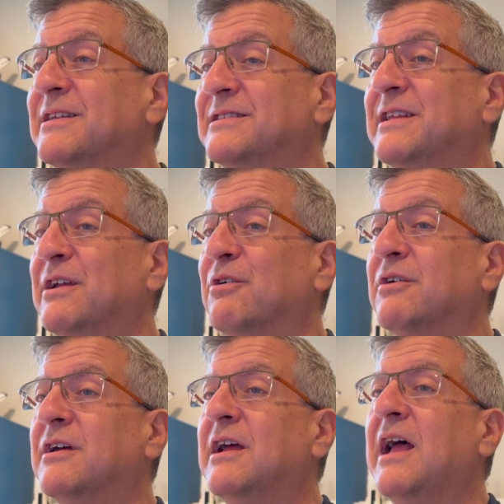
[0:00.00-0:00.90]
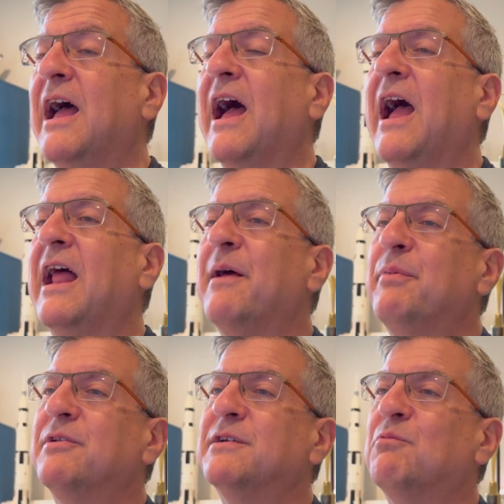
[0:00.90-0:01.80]
is dear. And I
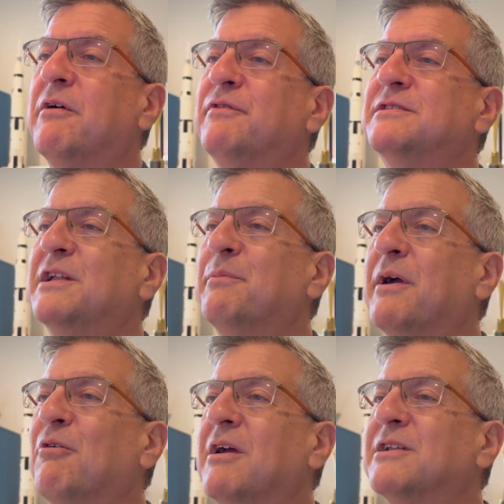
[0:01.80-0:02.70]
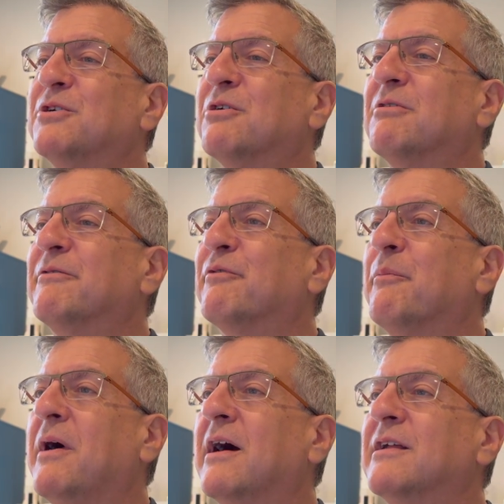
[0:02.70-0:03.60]
built it while visiting my granddaughter in
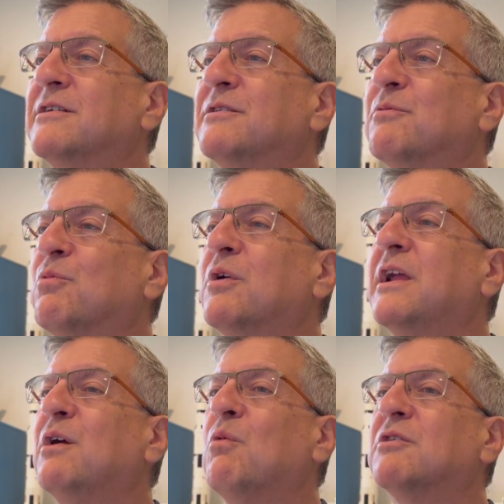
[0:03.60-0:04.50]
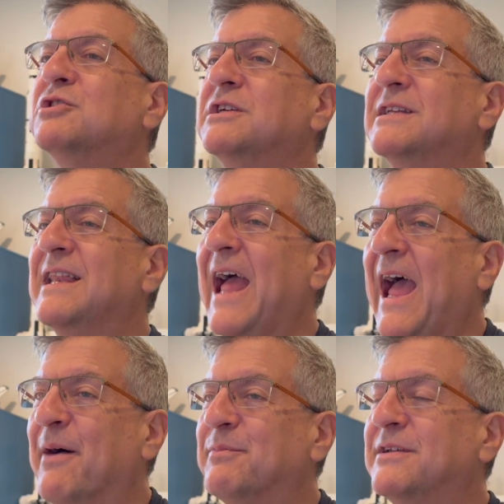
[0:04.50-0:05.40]
Vermont, working while she
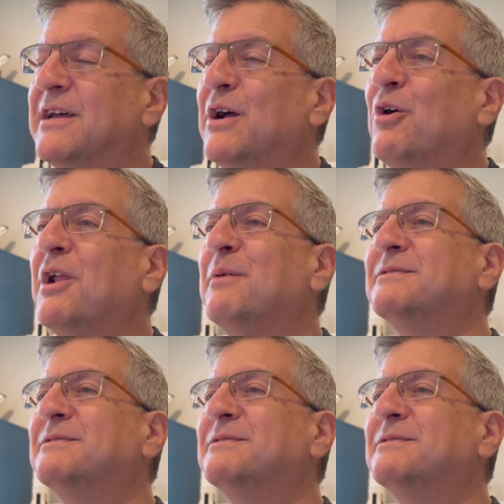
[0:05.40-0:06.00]
napped. Her name's